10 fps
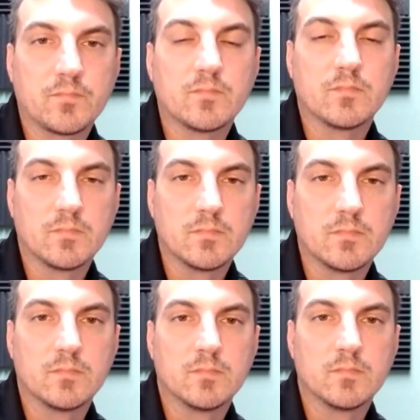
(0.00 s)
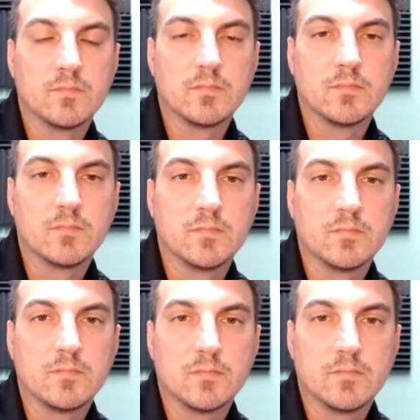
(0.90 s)

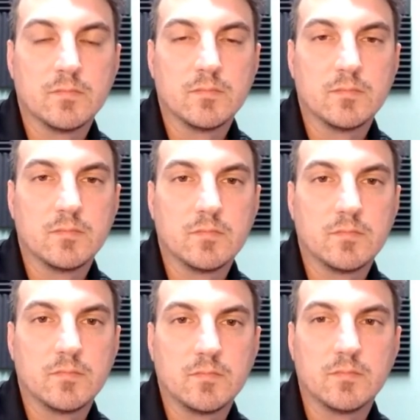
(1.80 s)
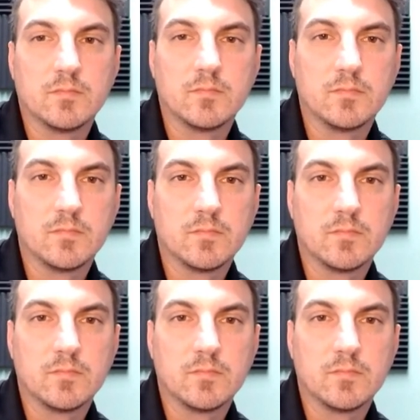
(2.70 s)
(silent)